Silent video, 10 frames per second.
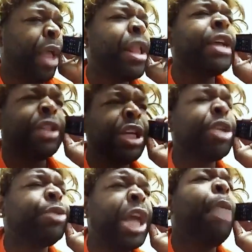And I
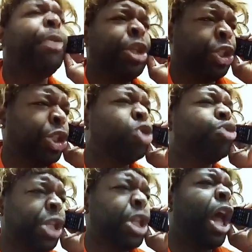seen some Champion
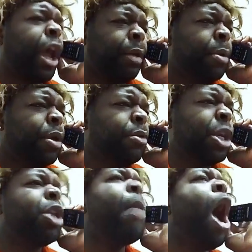shoes he liked.
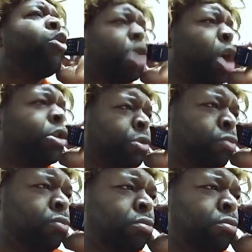Get them all color.